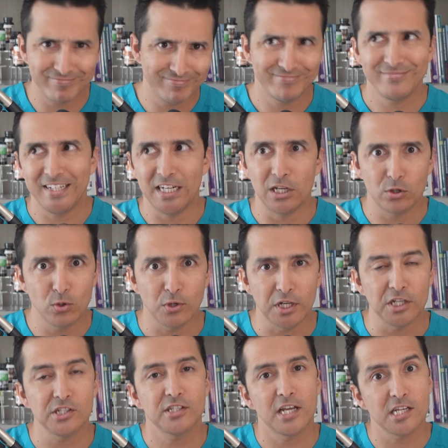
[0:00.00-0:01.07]
eating cookies.
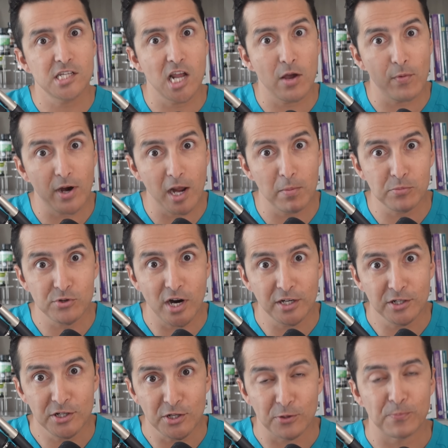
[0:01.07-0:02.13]
That's not what I'm trying to
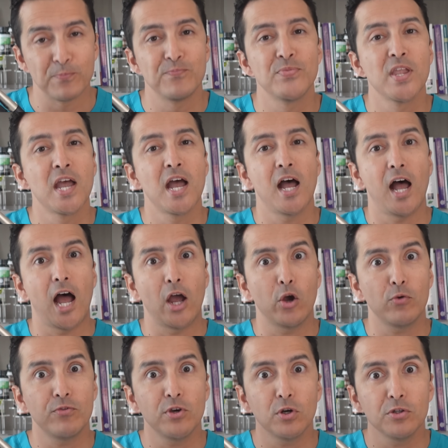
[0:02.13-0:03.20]
do. I hope
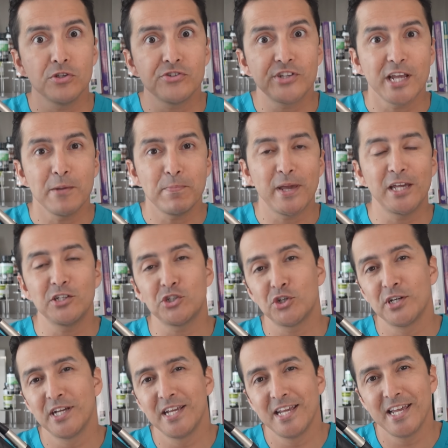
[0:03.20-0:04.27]
you're on the same page.
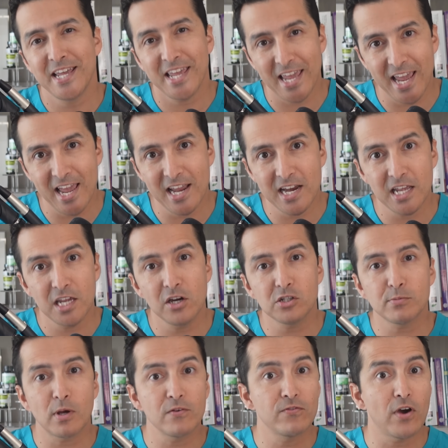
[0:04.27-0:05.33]
And here's
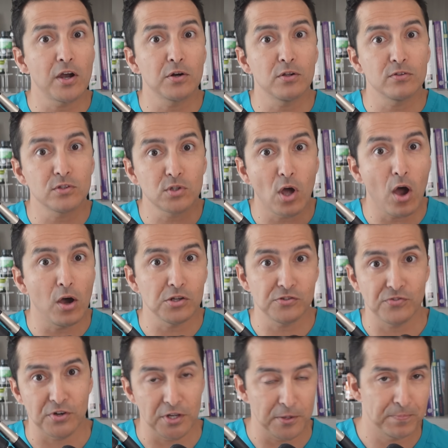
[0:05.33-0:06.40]
my final thoughts for
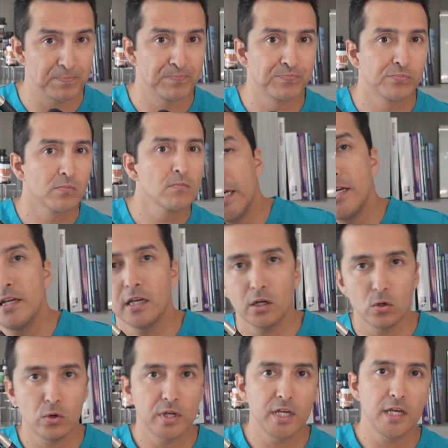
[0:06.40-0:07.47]
you. Eating
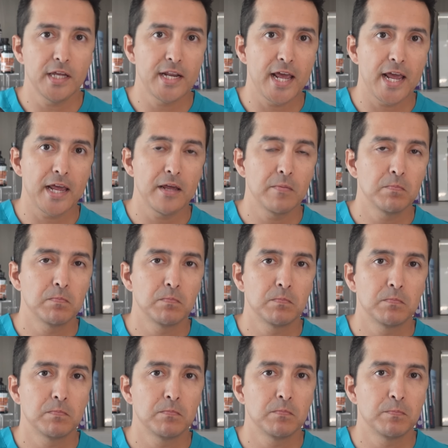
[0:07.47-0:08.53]
a cookie a day
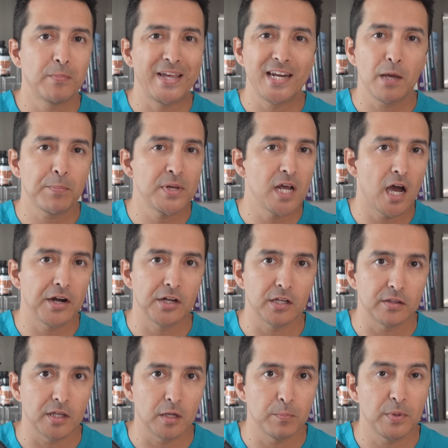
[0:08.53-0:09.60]
may not be the
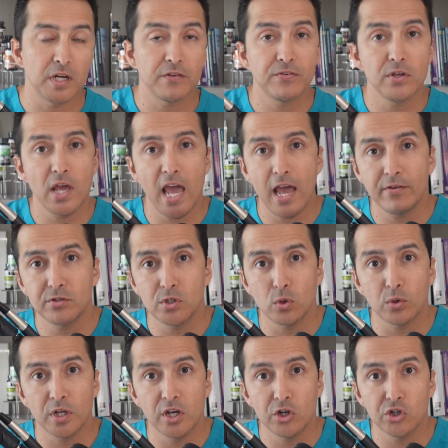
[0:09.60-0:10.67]
ideal thing, but if you have
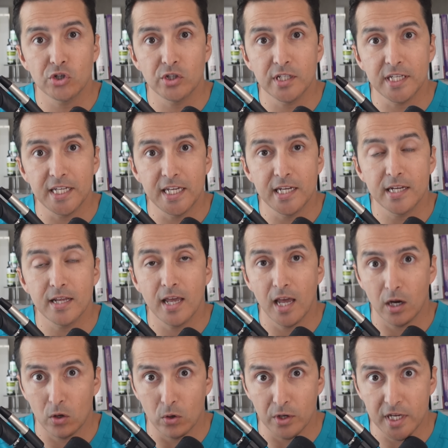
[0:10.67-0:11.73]
to occasionally eat
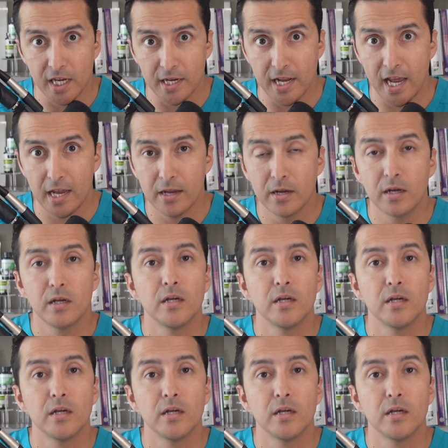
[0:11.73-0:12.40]
a cookie a day,